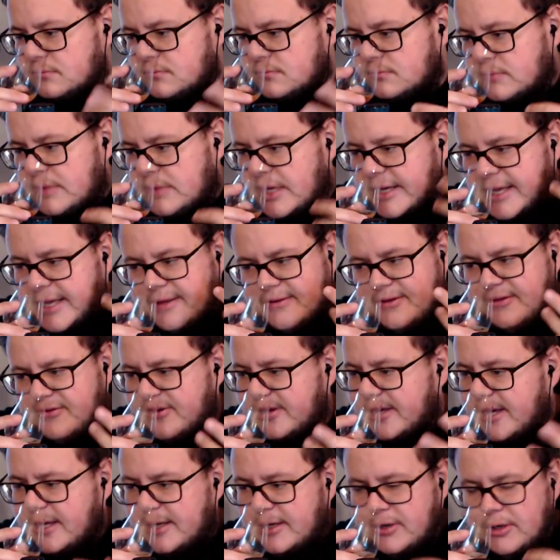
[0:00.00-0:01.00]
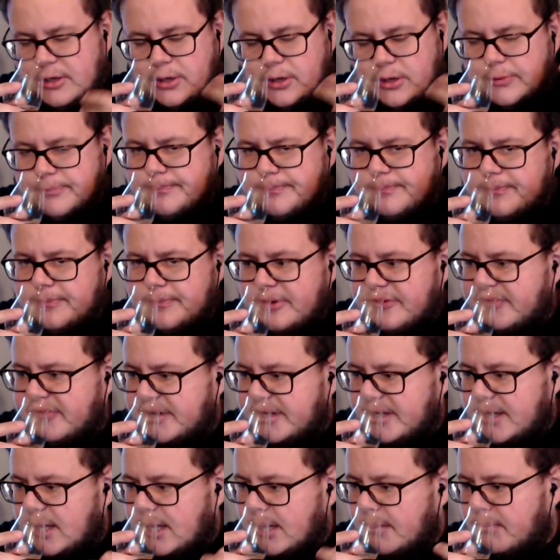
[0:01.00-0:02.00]
I get this again, you know, the
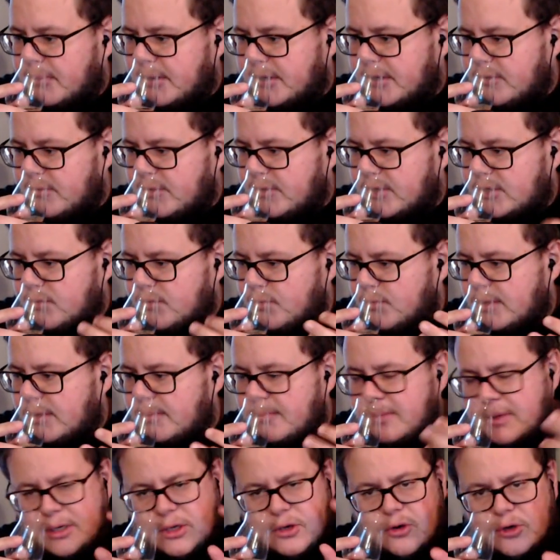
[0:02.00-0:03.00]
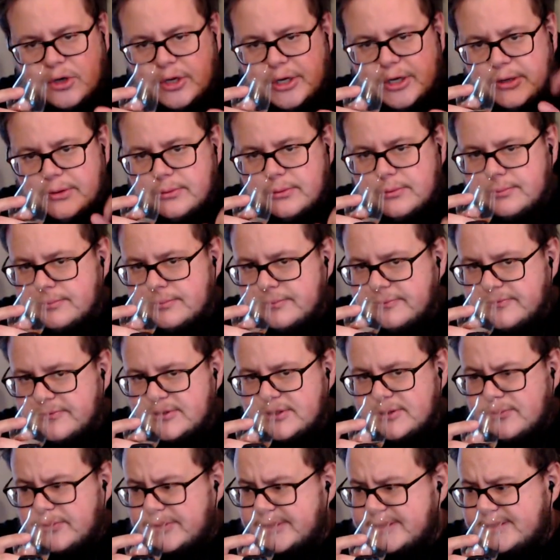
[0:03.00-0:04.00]
vanilla buttery creamy cookie dough. For
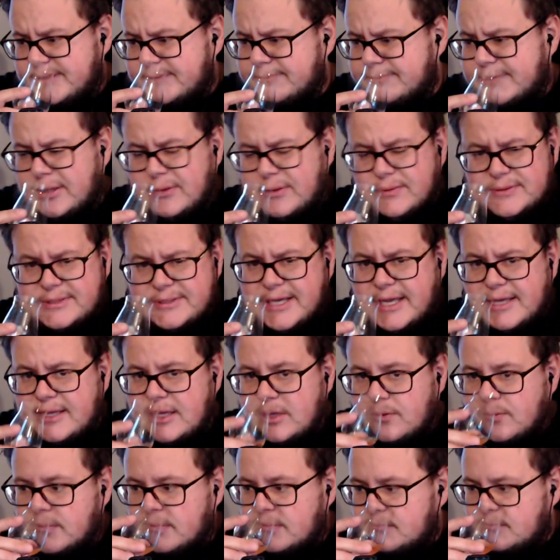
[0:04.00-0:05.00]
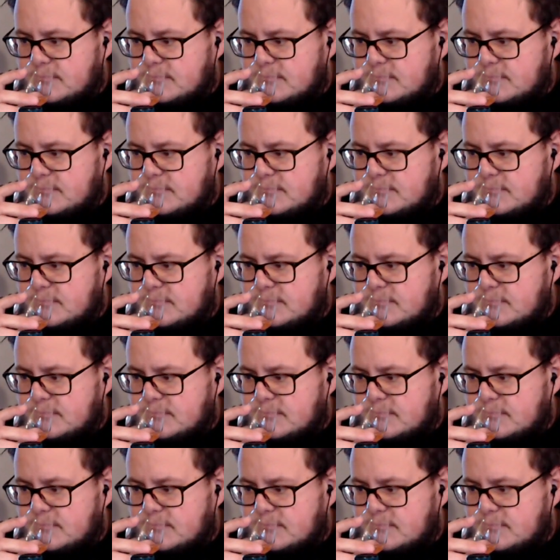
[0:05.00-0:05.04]
some reason, I always get that one.